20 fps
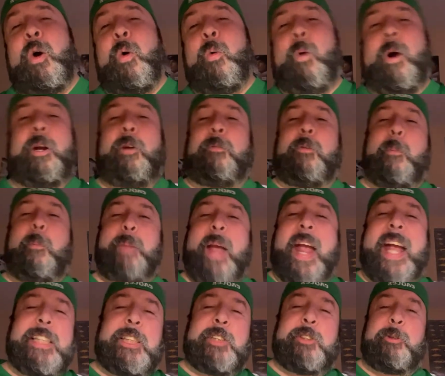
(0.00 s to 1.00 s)
wonderful
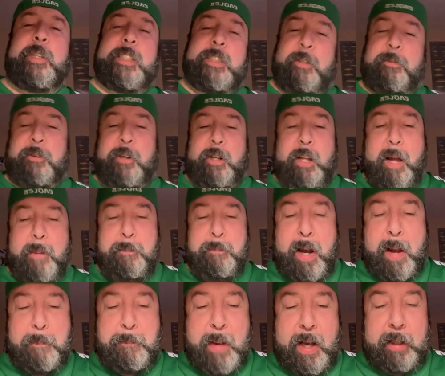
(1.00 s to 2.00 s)
pastries to fill up
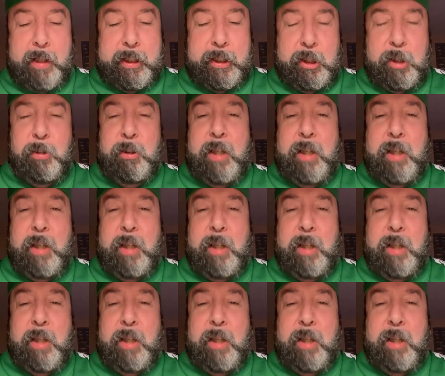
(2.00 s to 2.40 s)
my belly. You